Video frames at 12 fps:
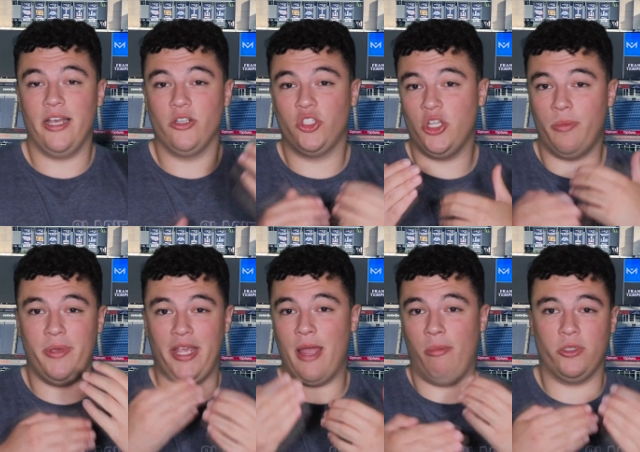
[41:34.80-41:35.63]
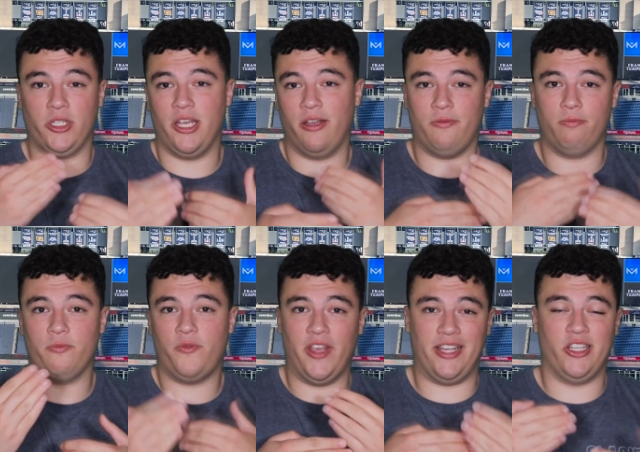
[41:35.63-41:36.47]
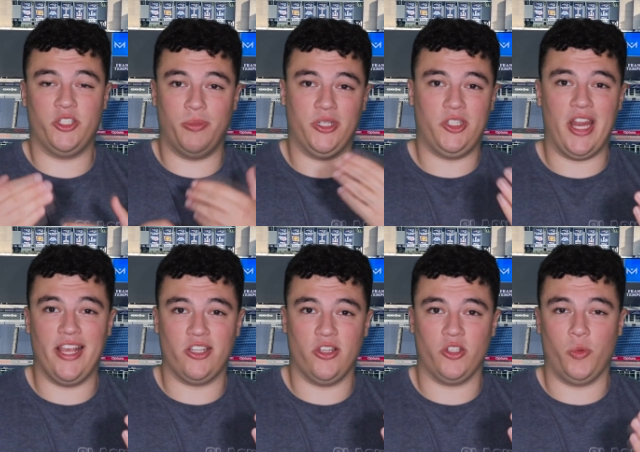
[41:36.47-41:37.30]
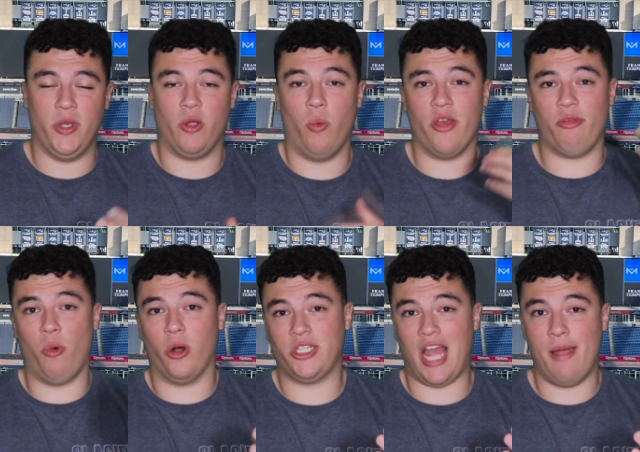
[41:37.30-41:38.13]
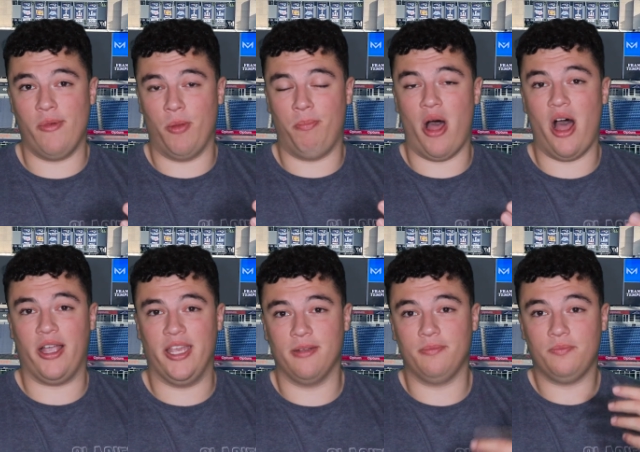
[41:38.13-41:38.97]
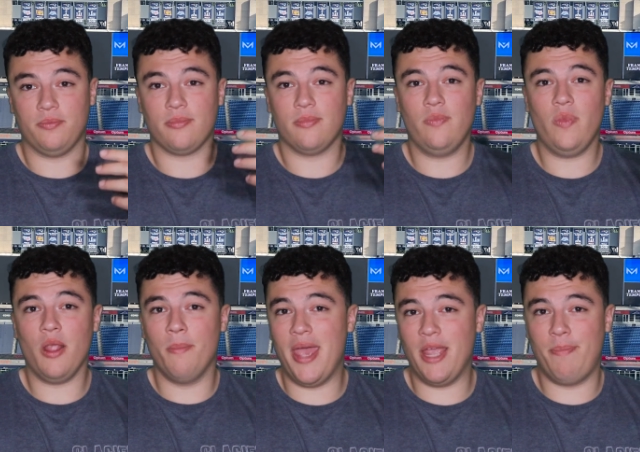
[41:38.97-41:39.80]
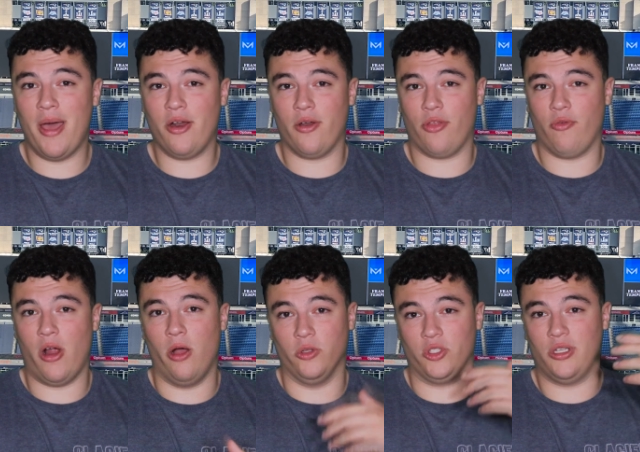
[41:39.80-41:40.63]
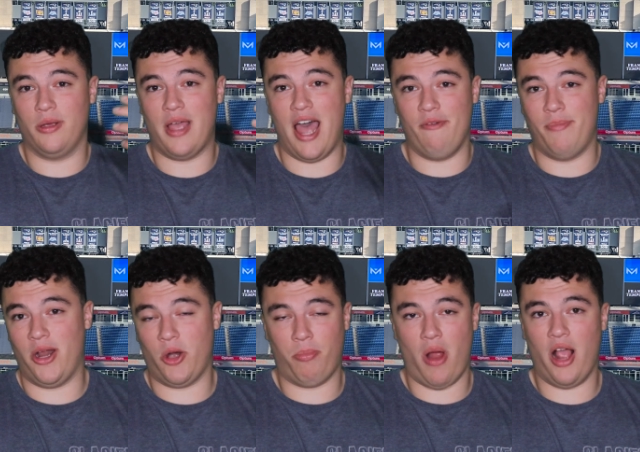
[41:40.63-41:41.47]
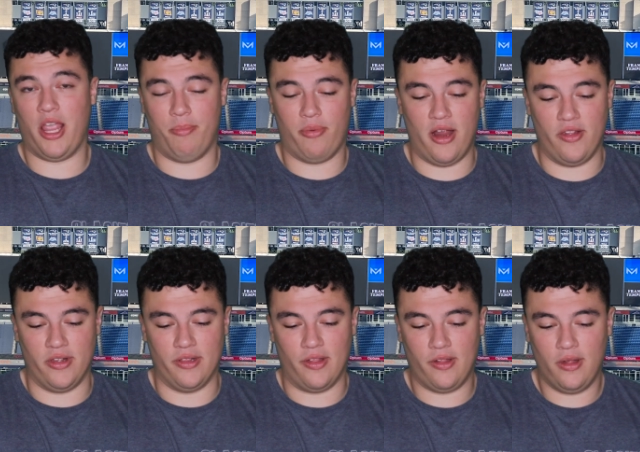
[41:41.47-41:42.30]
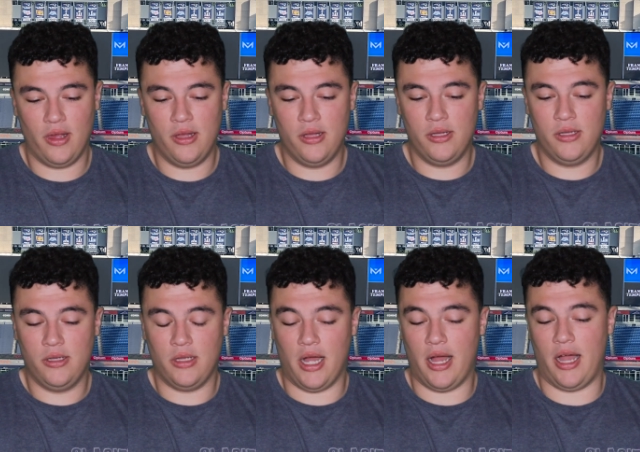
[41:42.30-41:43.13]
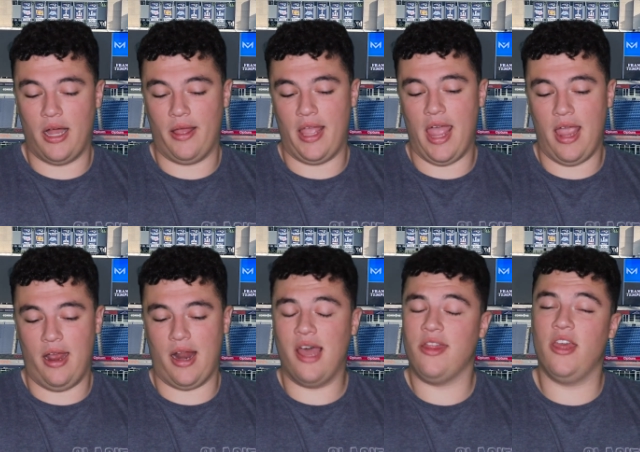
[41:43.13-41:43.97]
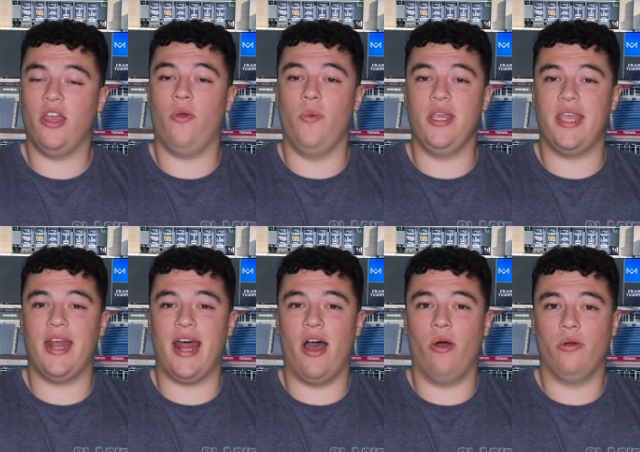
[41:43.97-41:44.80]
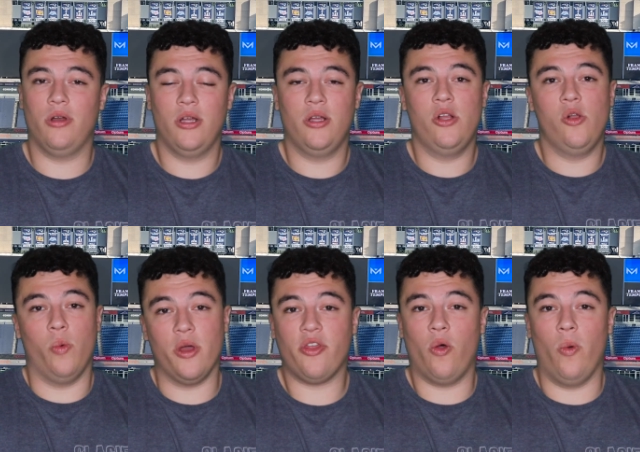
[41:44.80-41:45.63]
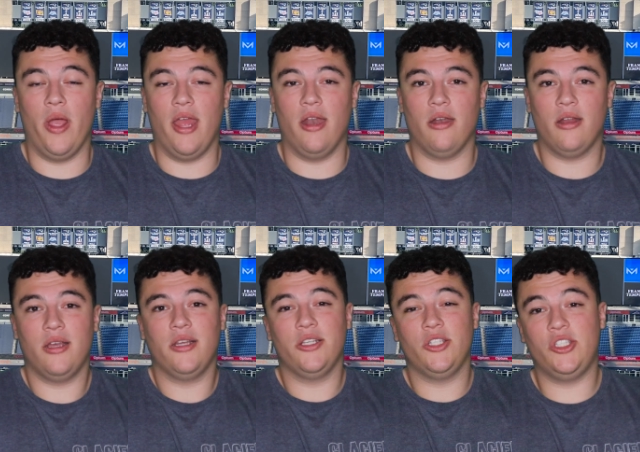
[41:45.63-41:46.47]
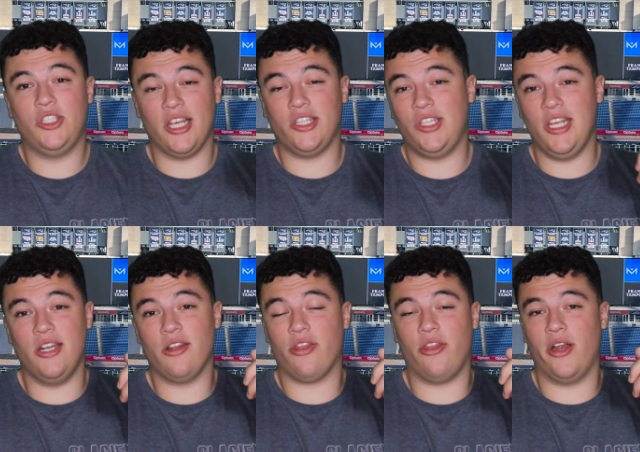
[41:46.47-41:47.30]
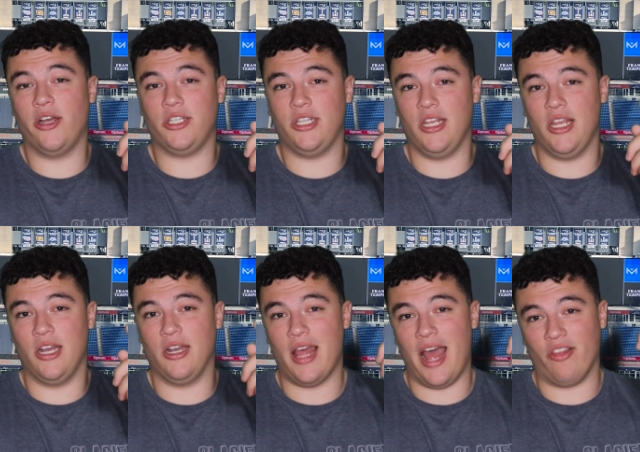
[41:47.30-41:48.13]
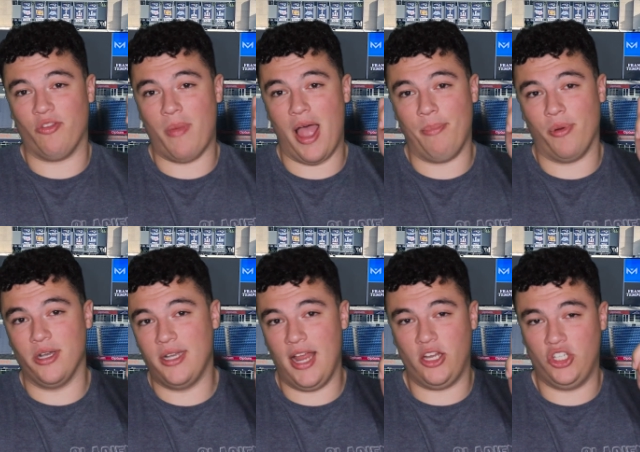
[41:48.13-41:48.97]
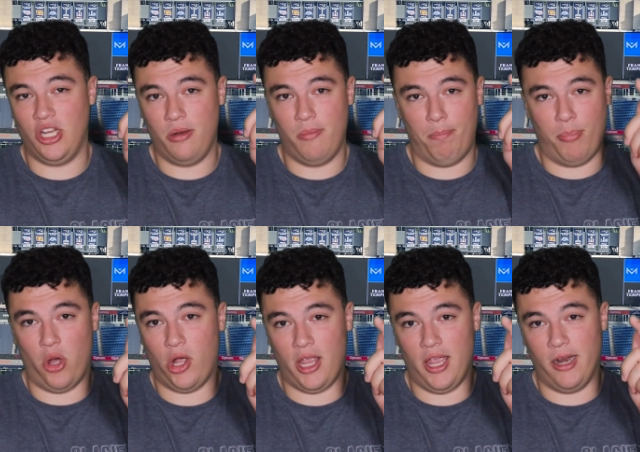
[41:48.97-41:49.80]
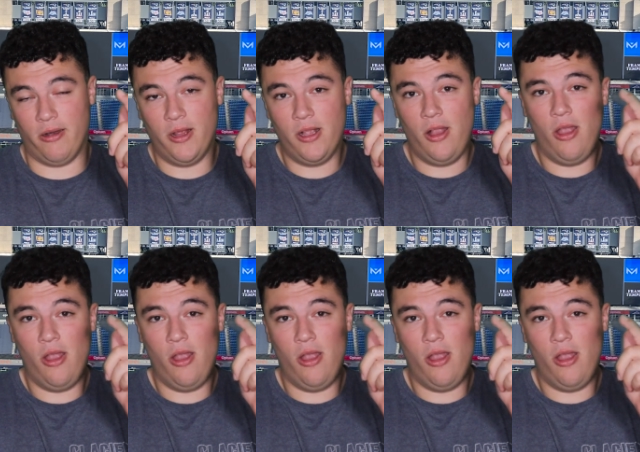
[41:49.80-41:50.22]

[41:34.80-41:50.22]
should be able to fix his mistakes this week with more time in the pocket, make better throws, have better pocket presence. And I think we get out with a win, 16-13. That's my prediction. Book it.